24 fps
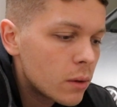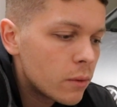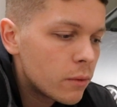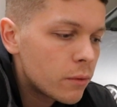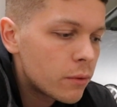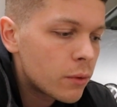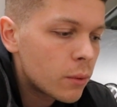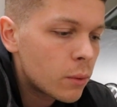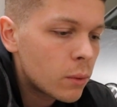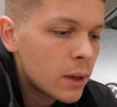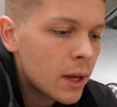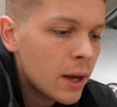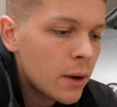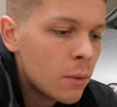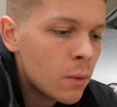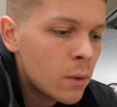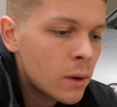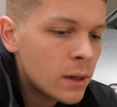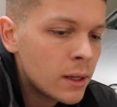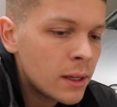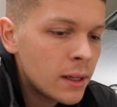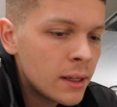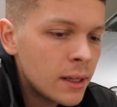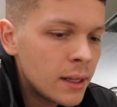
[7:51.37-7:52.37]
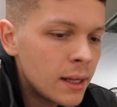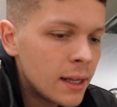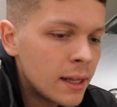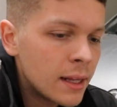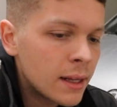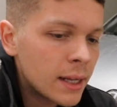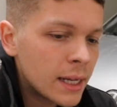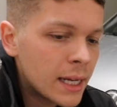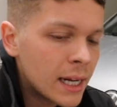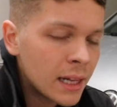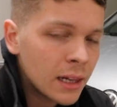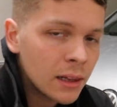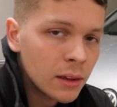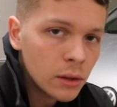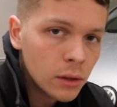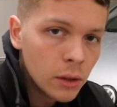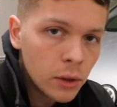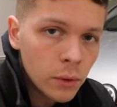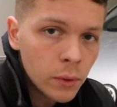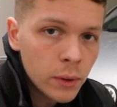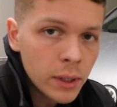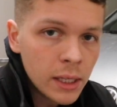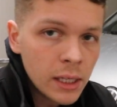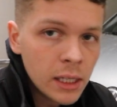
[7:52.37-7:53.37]
for what I wanted and kind of
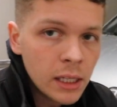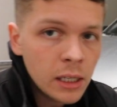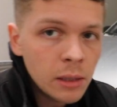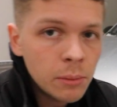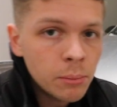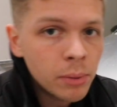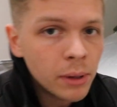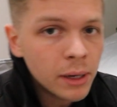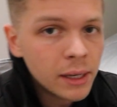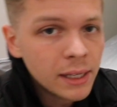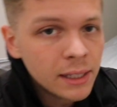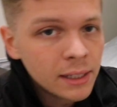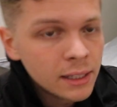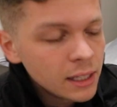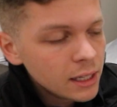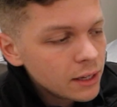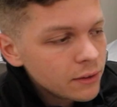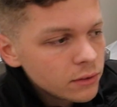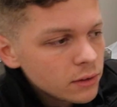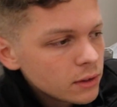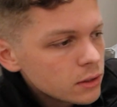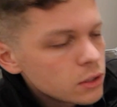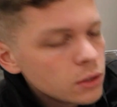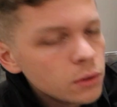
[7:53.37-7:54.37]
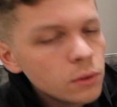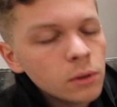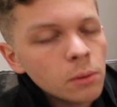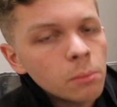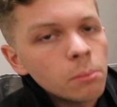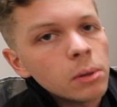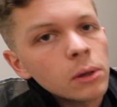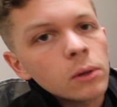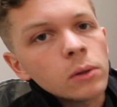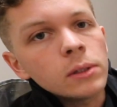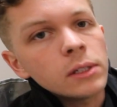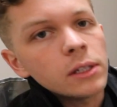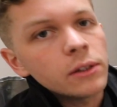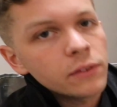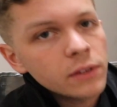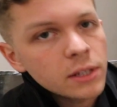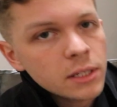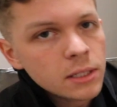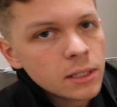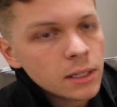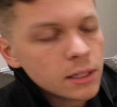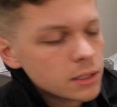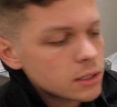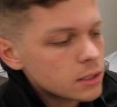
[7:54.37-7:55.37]
low key, but even the tunability of
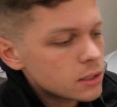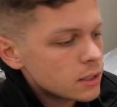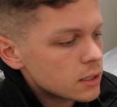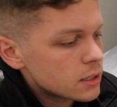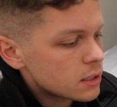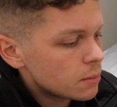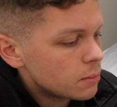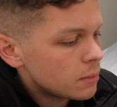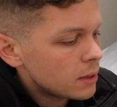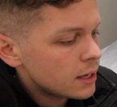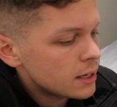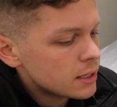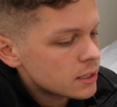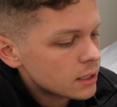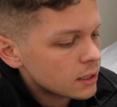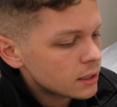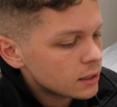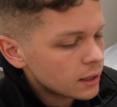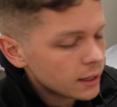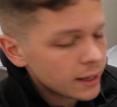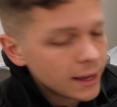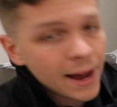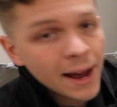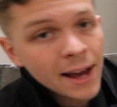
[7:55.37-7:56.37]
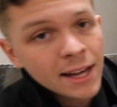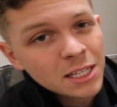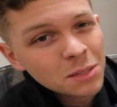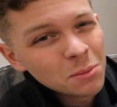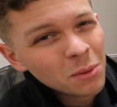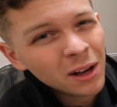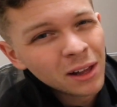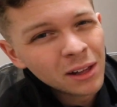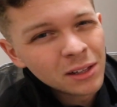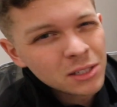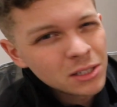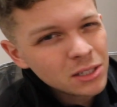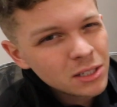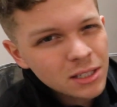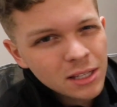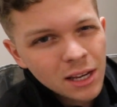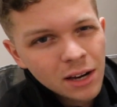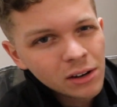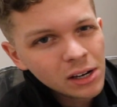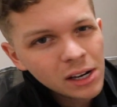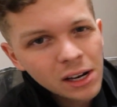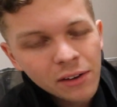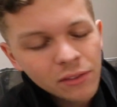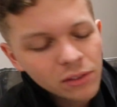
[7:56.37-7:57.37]
this thing is just amazing, and the gas mileage and just
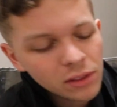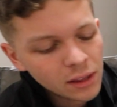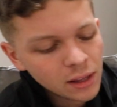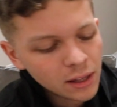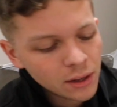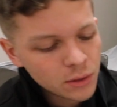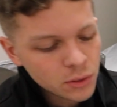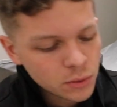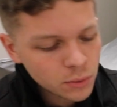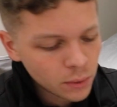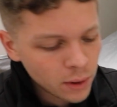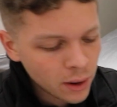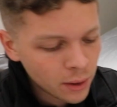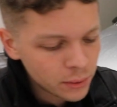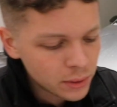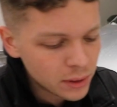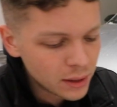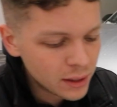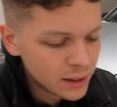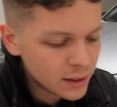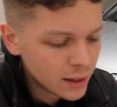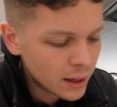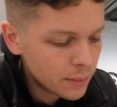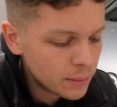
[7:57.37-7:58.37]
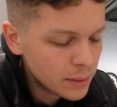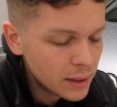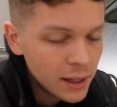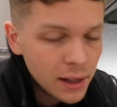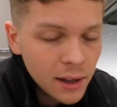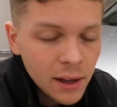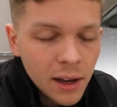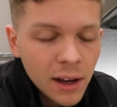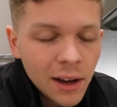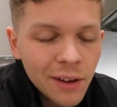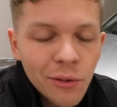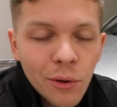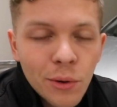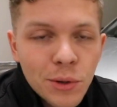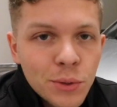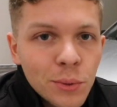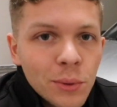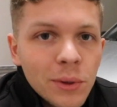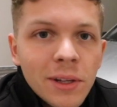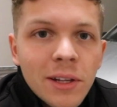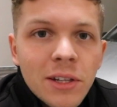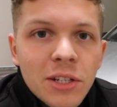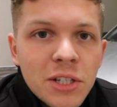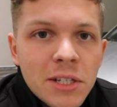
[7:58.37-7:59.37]
everything that goes around with it. And I've always
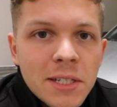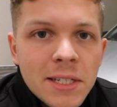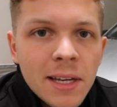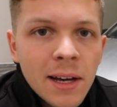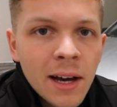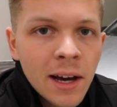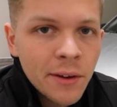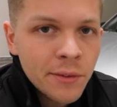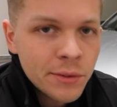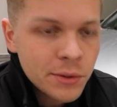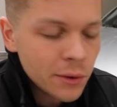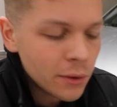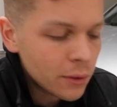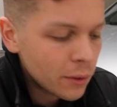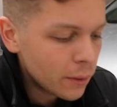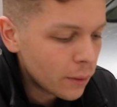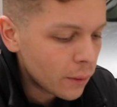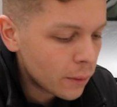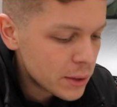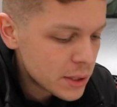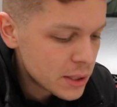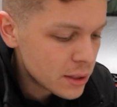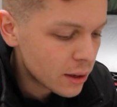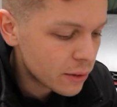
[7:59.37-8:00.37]
wanted a GTI. I've always